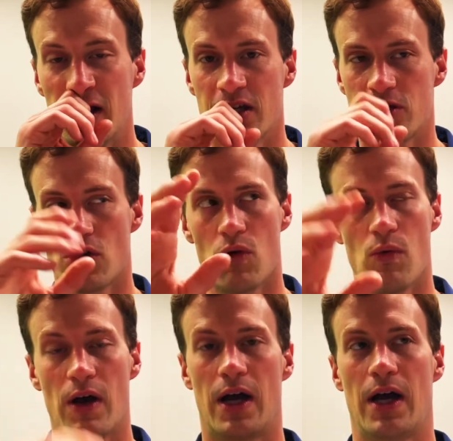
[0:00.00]

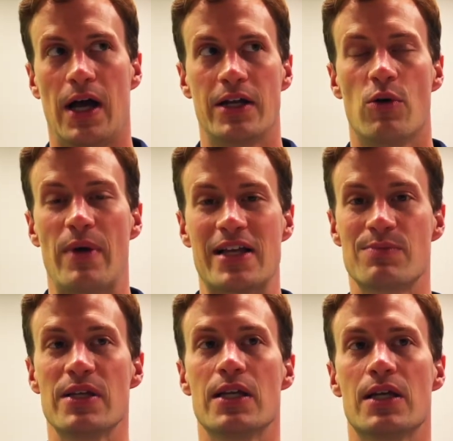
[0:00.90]
So I know
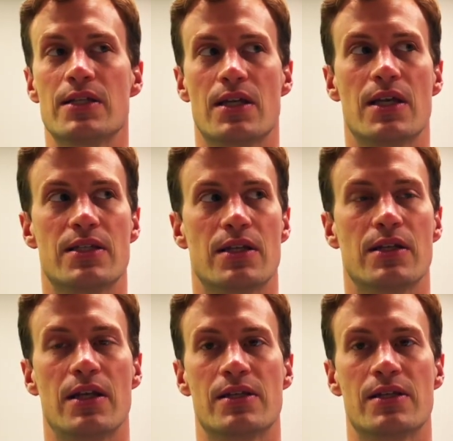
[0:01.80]
mass media is a, is a,